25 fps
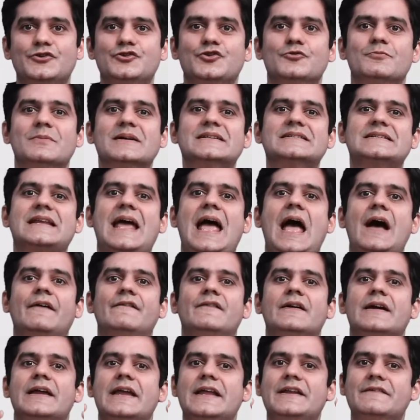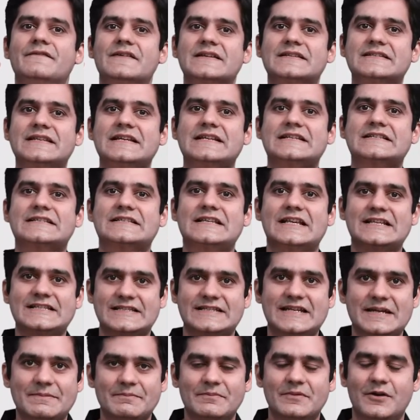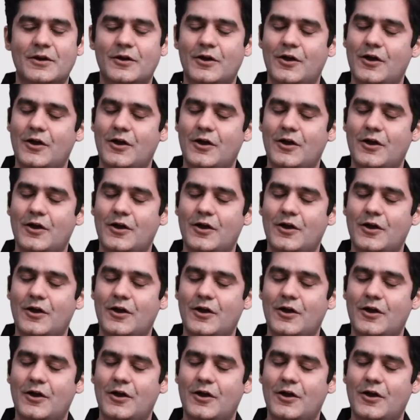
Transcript: you must have an investing system